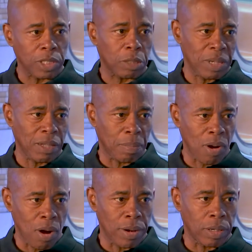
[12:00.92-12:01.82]
must be the
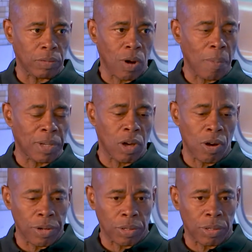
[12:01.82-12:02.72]
partner. Robbie
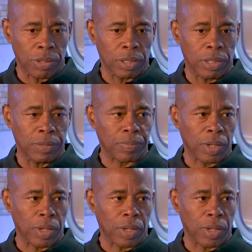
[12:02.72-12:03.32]
Carnegie,